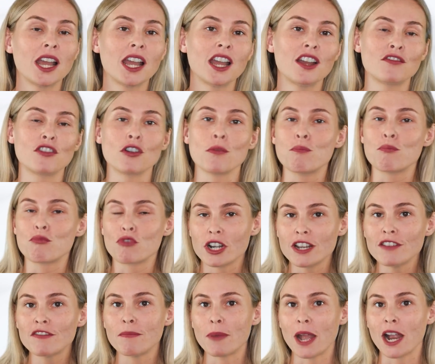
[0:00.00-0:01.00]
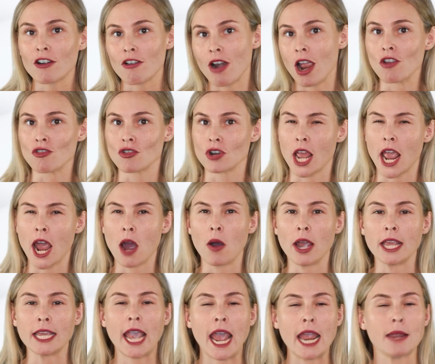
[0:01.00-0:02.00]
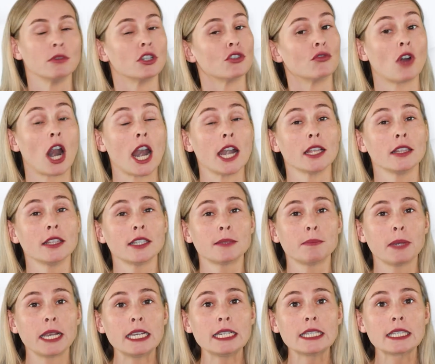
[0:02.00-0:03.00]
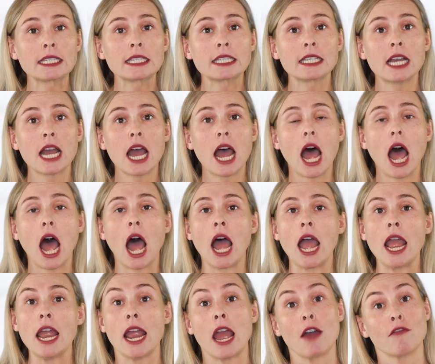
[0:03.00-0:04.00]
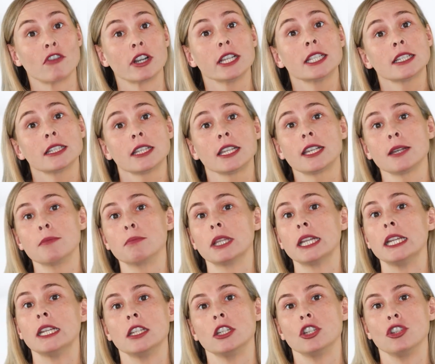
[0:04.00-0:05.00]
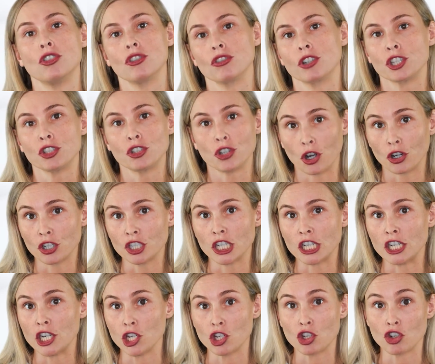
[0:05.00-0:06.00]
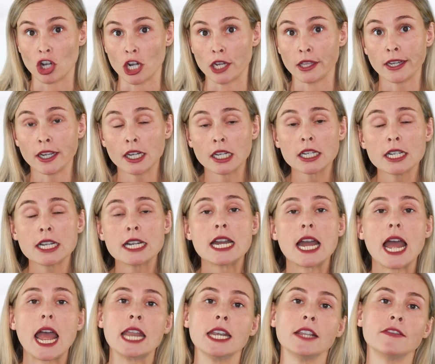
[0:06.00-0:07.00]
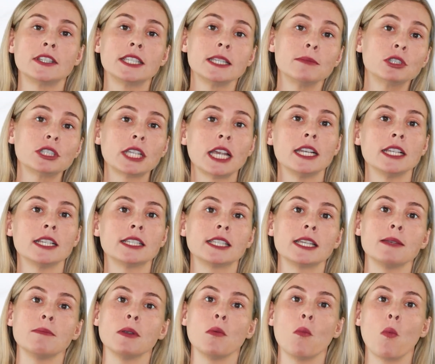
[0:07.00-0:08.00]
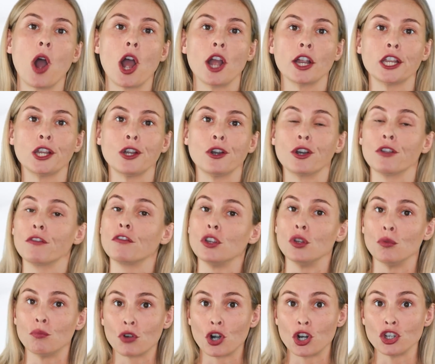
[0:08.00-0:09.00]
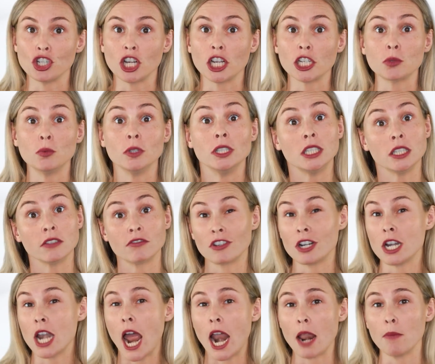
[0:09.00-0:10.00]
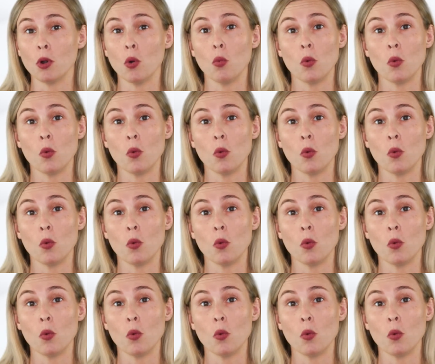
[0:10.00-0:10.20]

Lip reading: For a brief background on how I came to writing this piece, I have recently completed a Juris Doctor in Australia and have simultaneously been working on a few projects with different animal